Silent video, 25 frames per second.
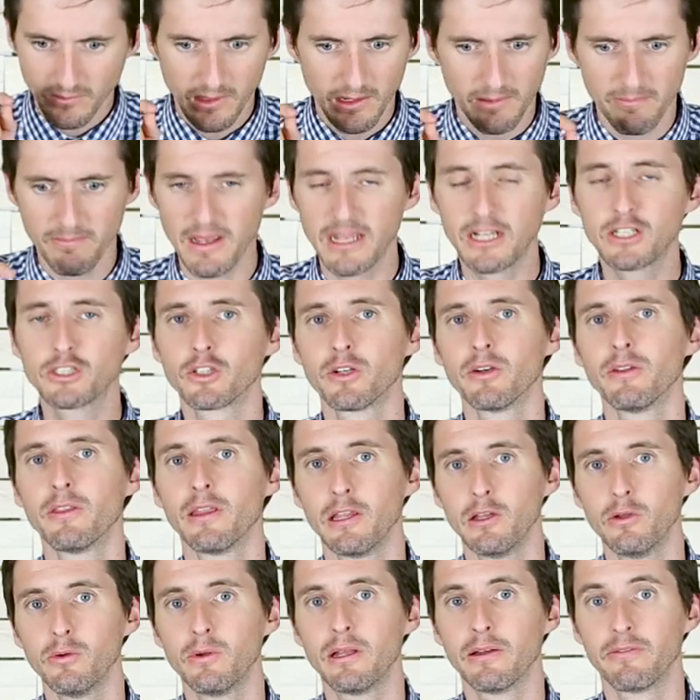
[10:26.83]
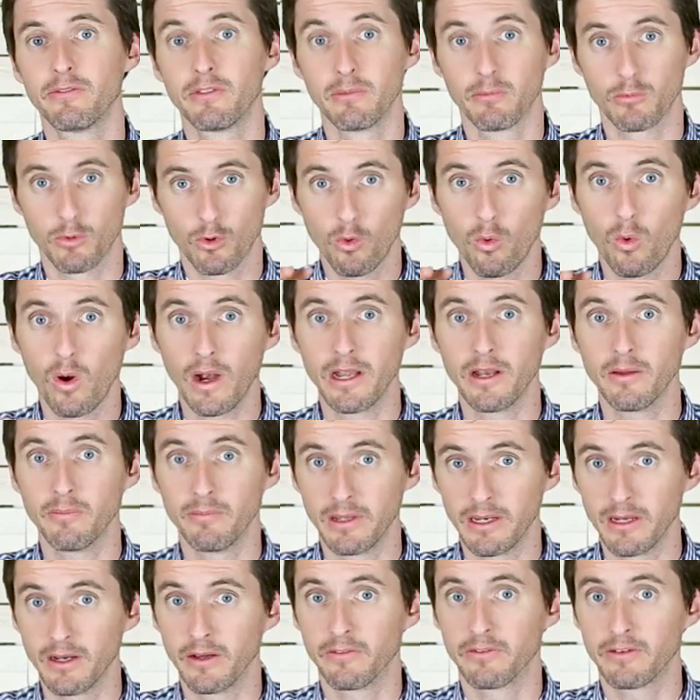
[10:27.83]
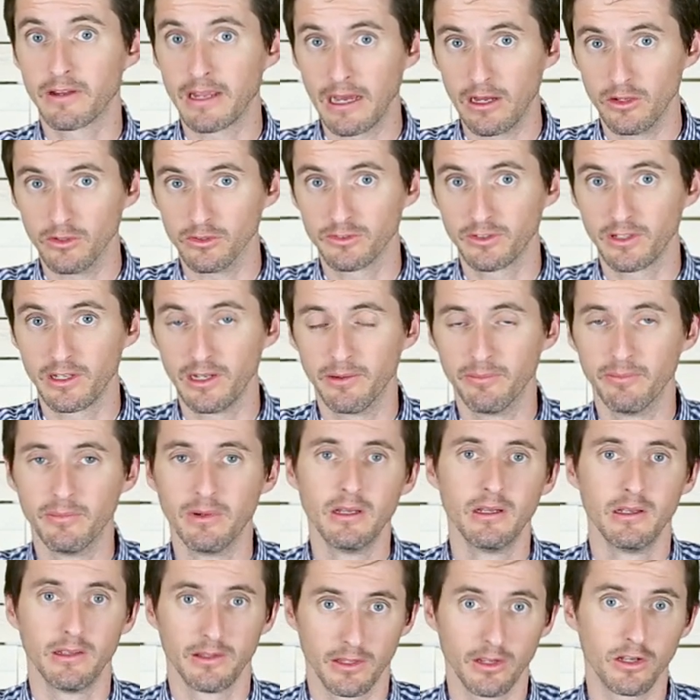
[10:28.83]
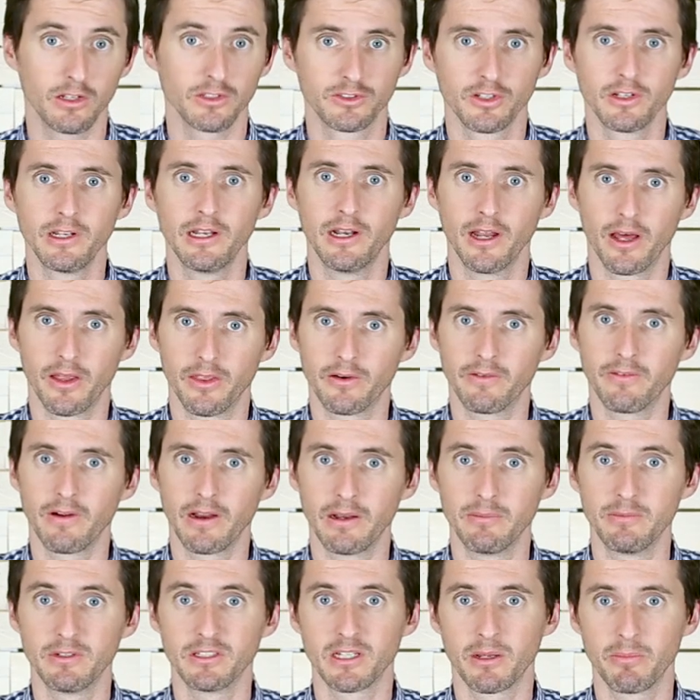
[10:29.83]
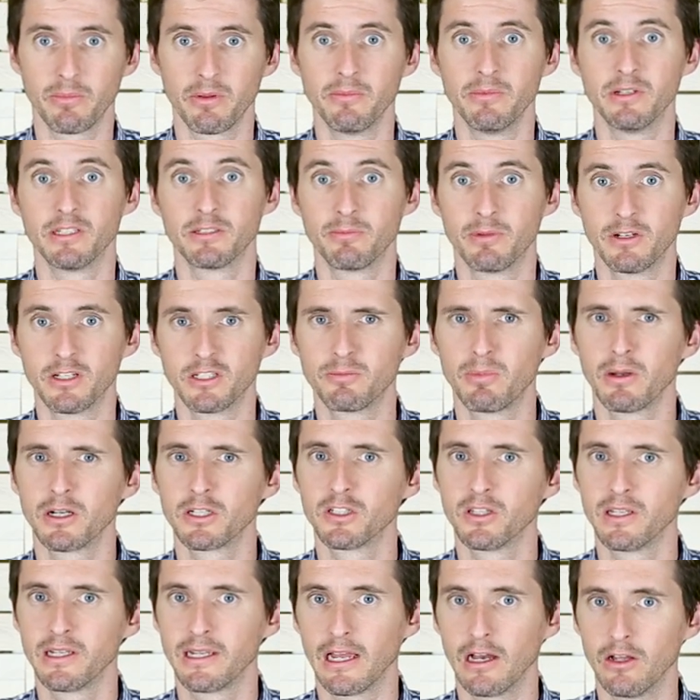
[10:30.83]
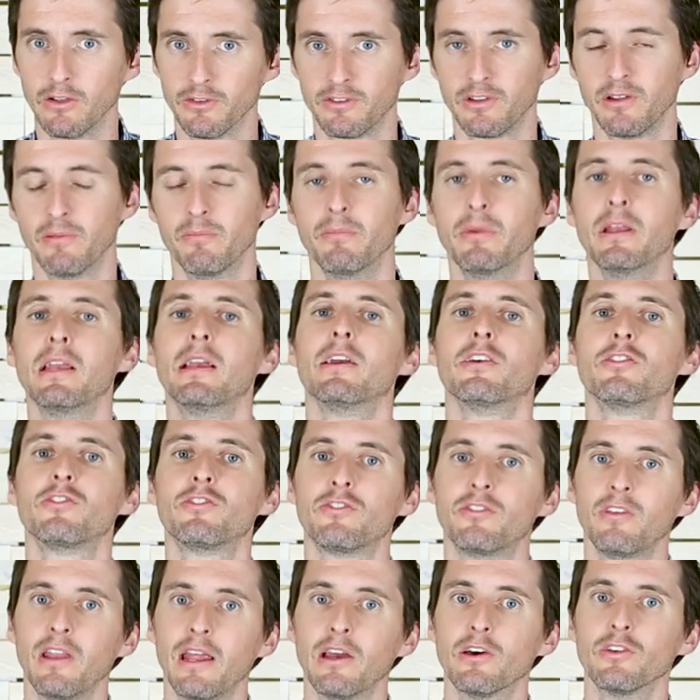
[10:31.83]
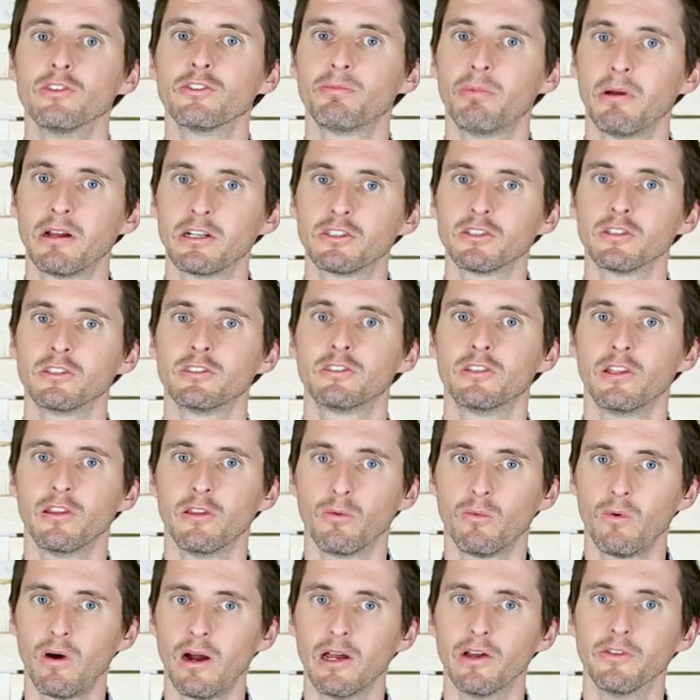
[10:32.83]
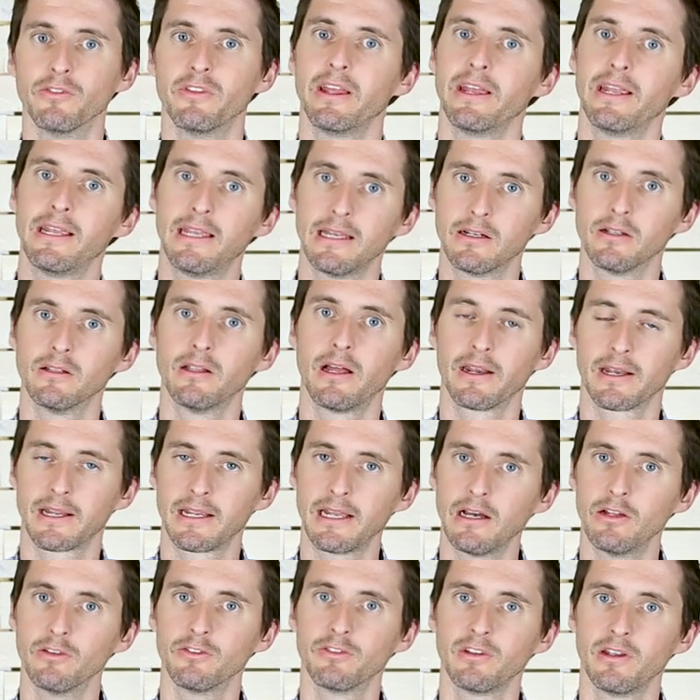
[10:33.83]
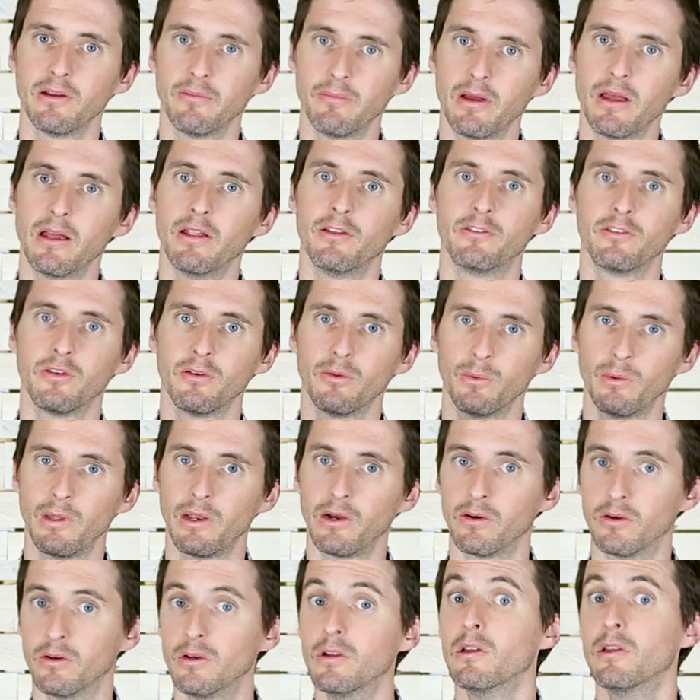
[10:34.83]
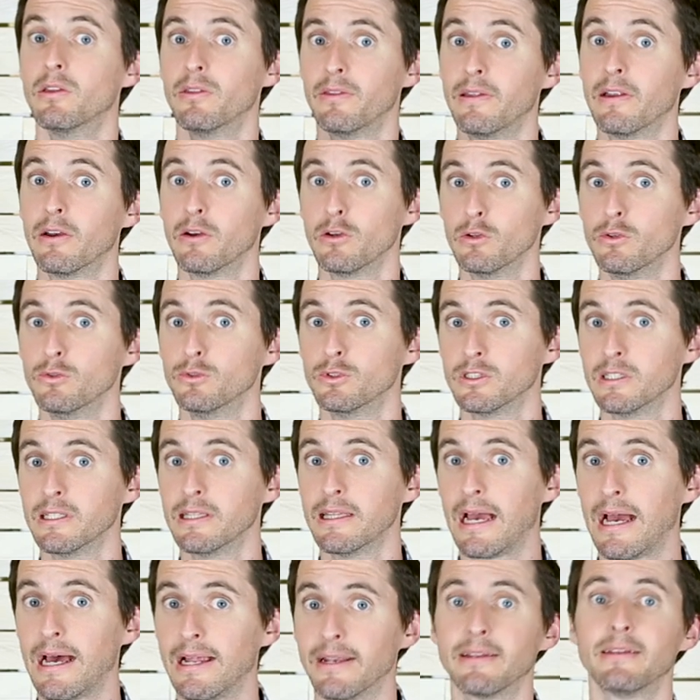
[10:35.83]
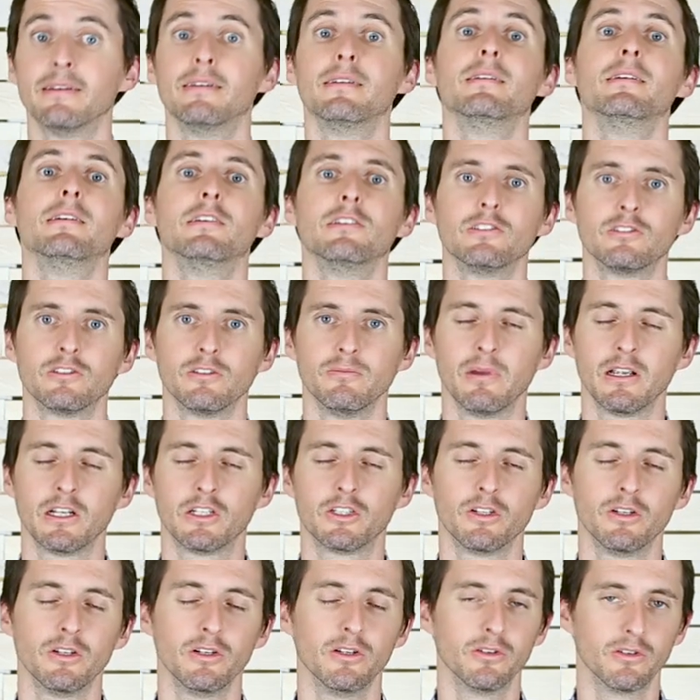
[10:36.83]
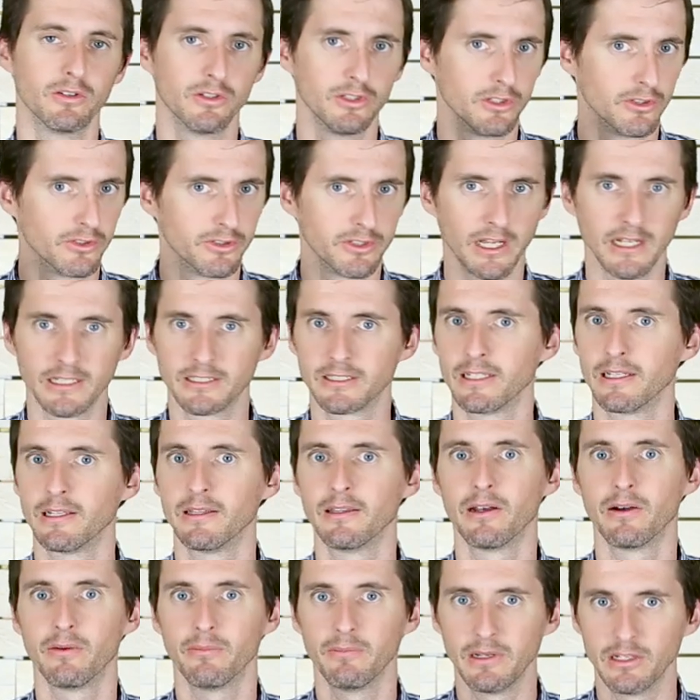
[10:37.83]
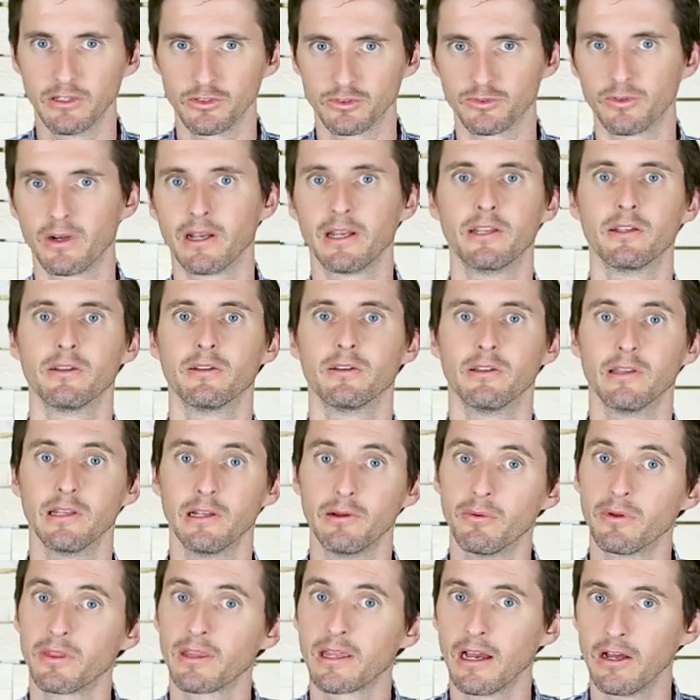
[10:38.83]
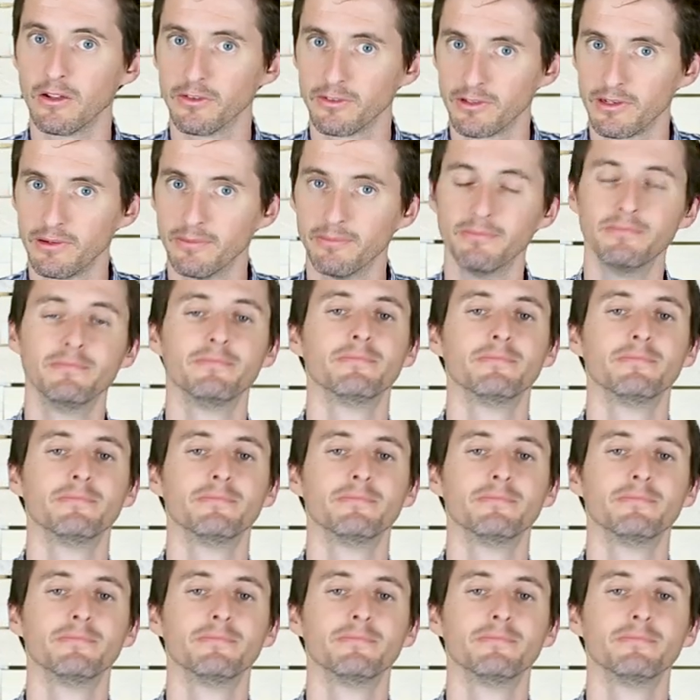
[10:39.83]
make sure that you give them quite a bit of calcium. They also need other vitamin supplements, but especially calcium. Being a snail specialist in the wild, they get a lot of calcium, and so they're used to that. So make sure you're dusting their meals regularly with calcium.